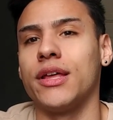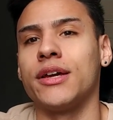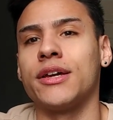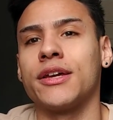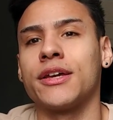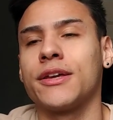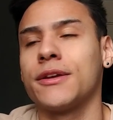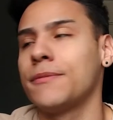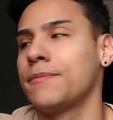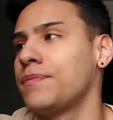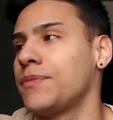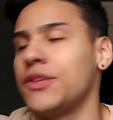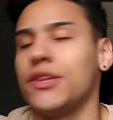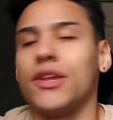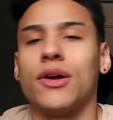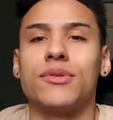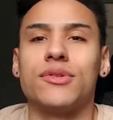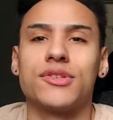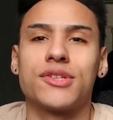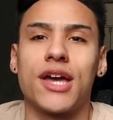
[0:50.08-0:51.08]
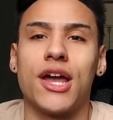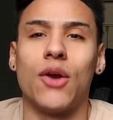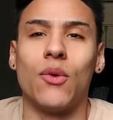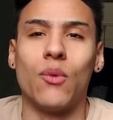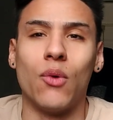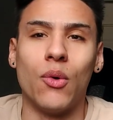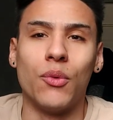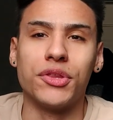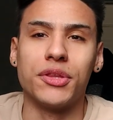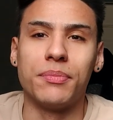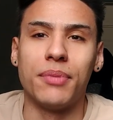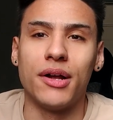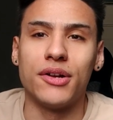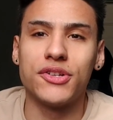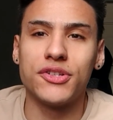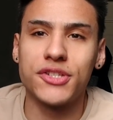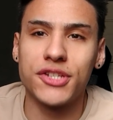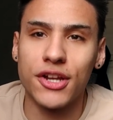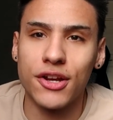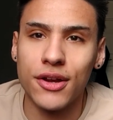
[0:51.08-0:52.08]
like, you know, just kind of roll with the
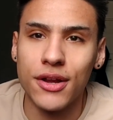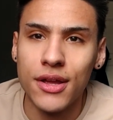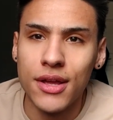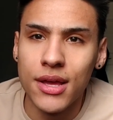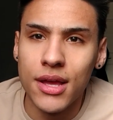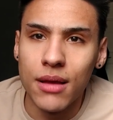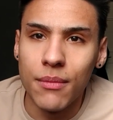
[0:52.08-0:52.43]
punches here.